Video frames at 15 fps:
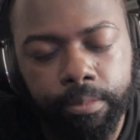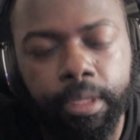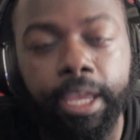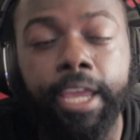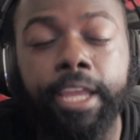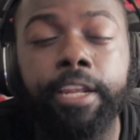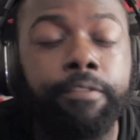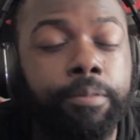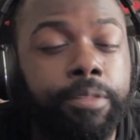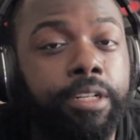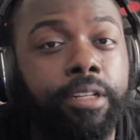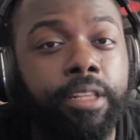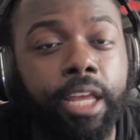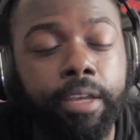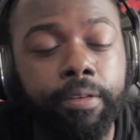Annie from 10
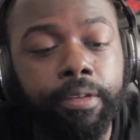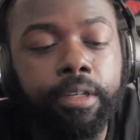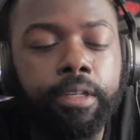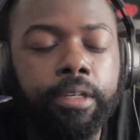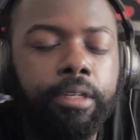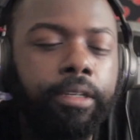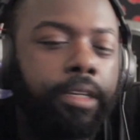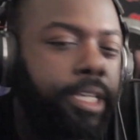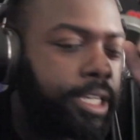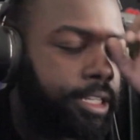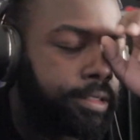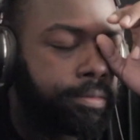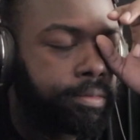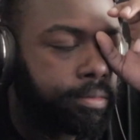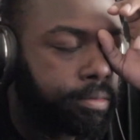to Life,
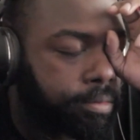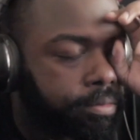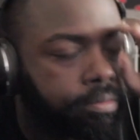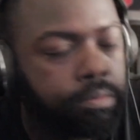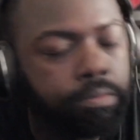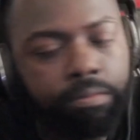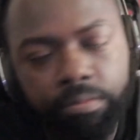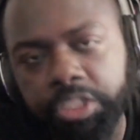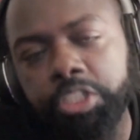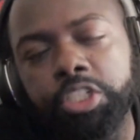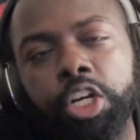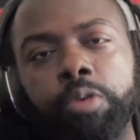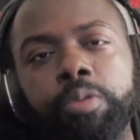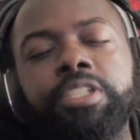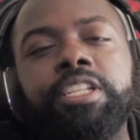and she's
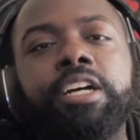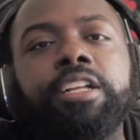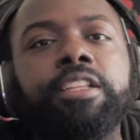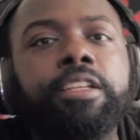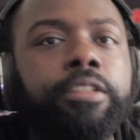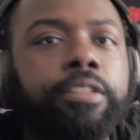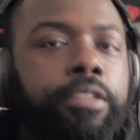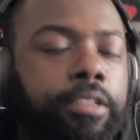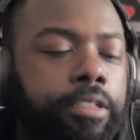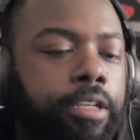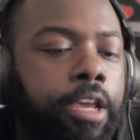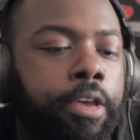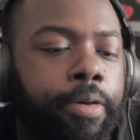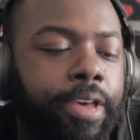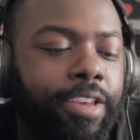always done this.
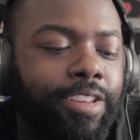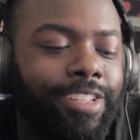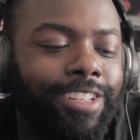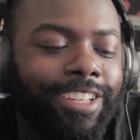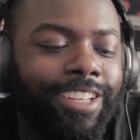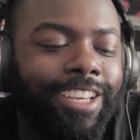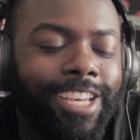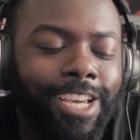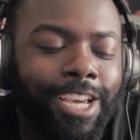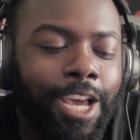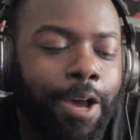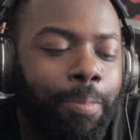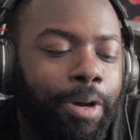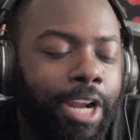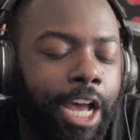
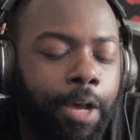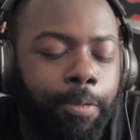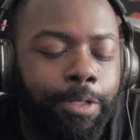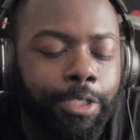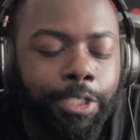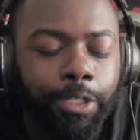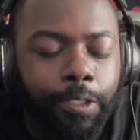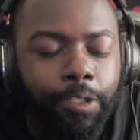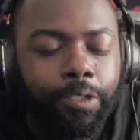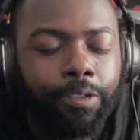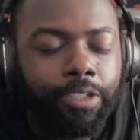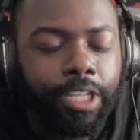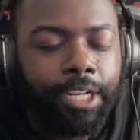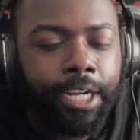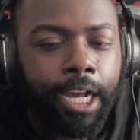But I was
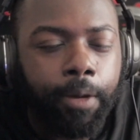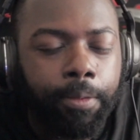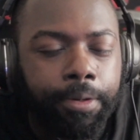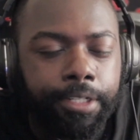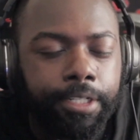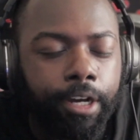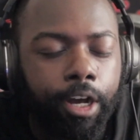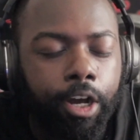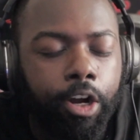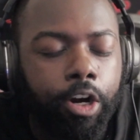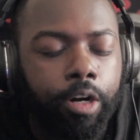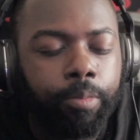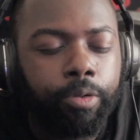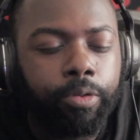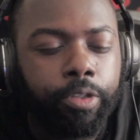told that I was a
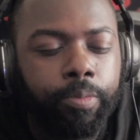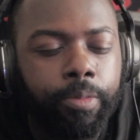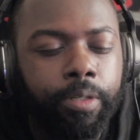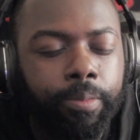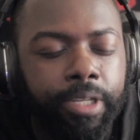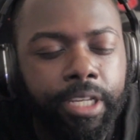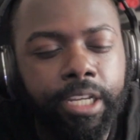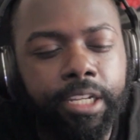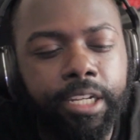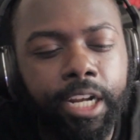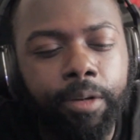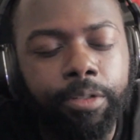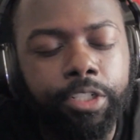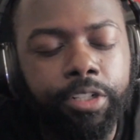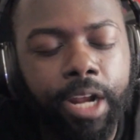horrible human being and
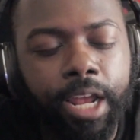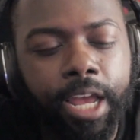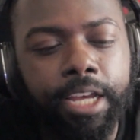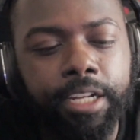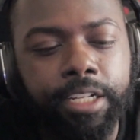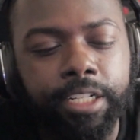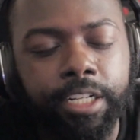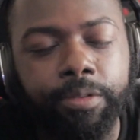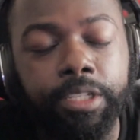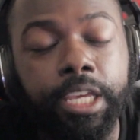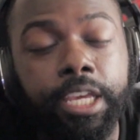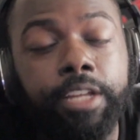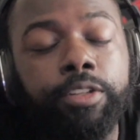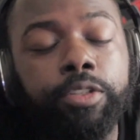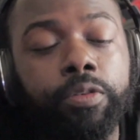I was trash and I was
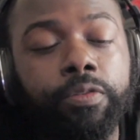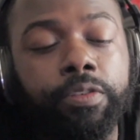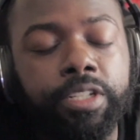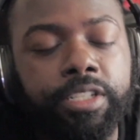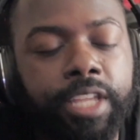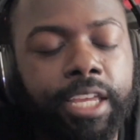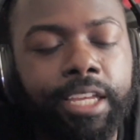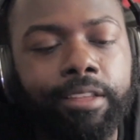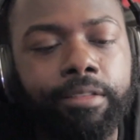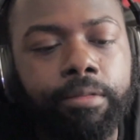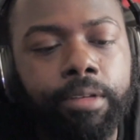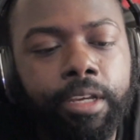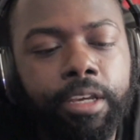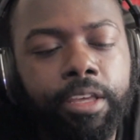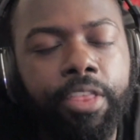canceled for
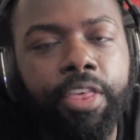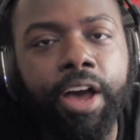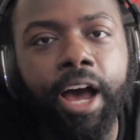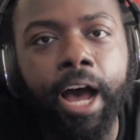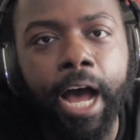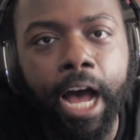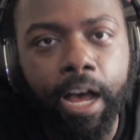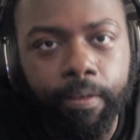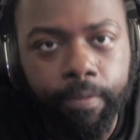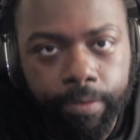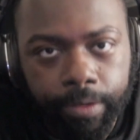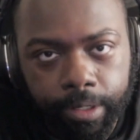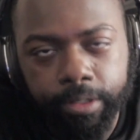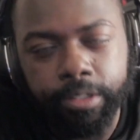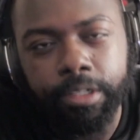stating the
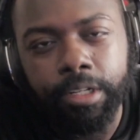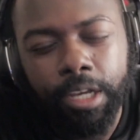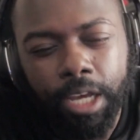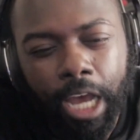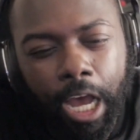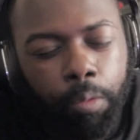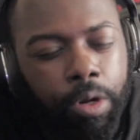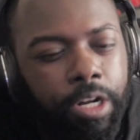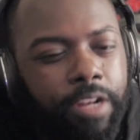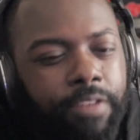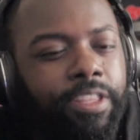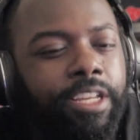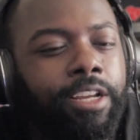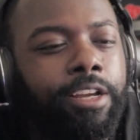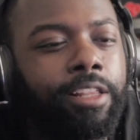obvious. I wonder if
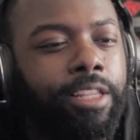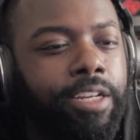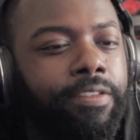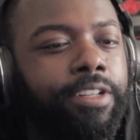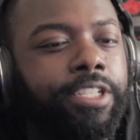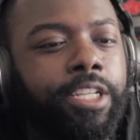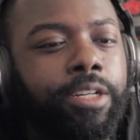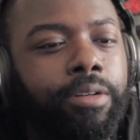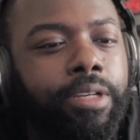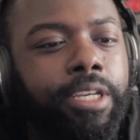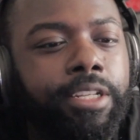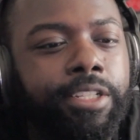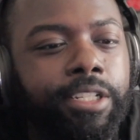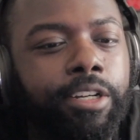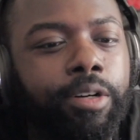the glare is still
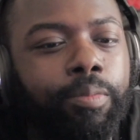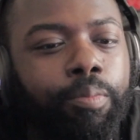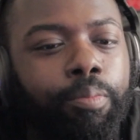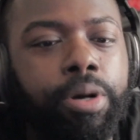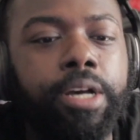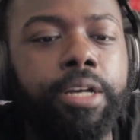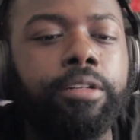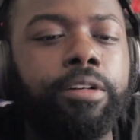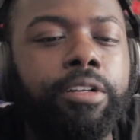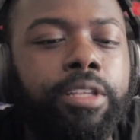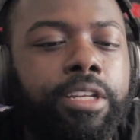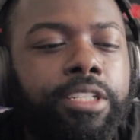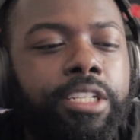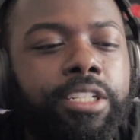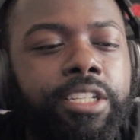kissing her butt or
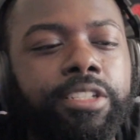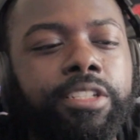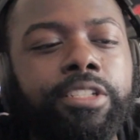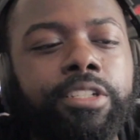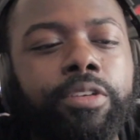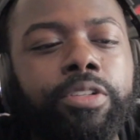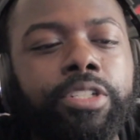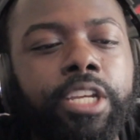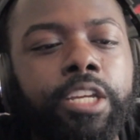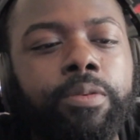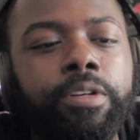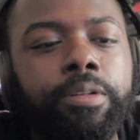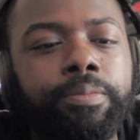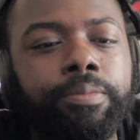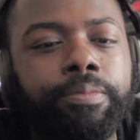did she just associate
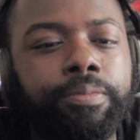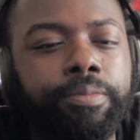with him?